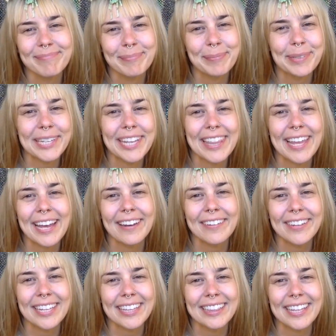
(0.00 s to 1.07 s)
Breathe
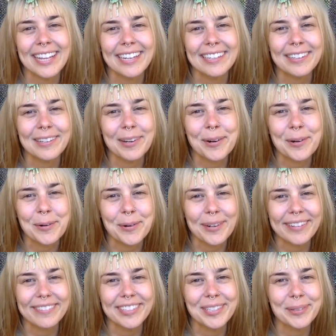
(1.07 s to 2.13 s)
out and let go
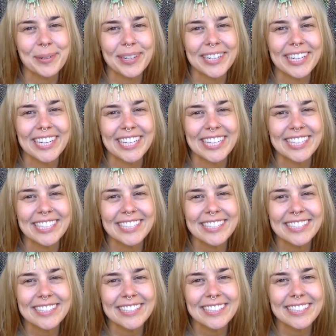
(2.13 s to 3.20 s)
of your
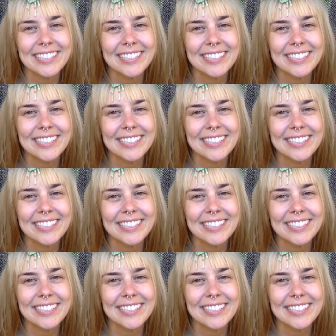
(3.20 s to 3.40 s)
worries.